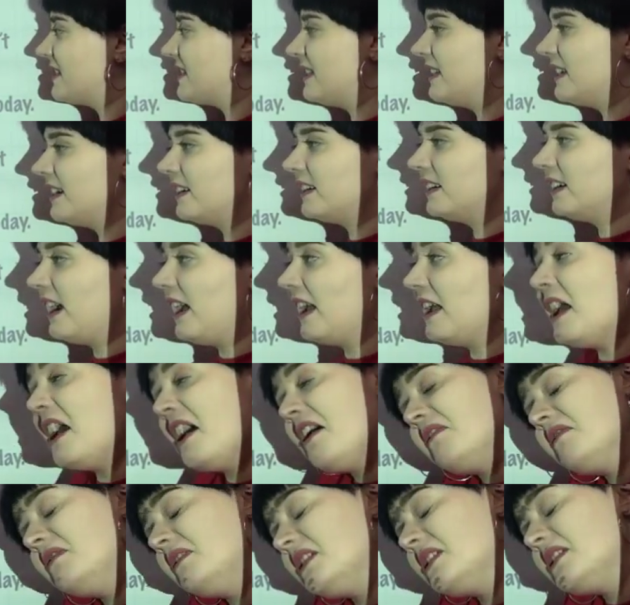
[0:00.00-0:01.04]
next year, I
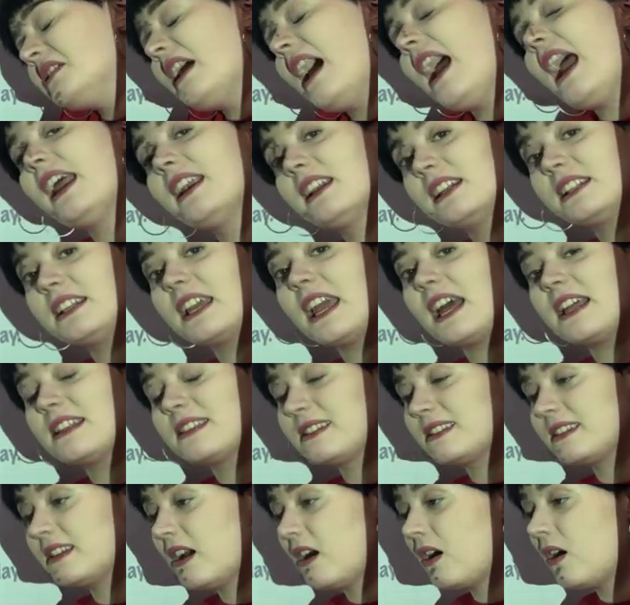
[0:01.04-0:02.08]
haven't decided
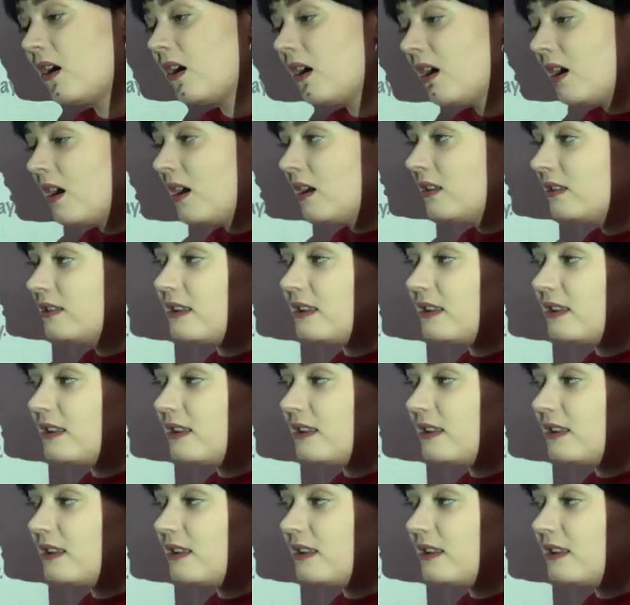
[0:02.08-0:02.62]
yet. So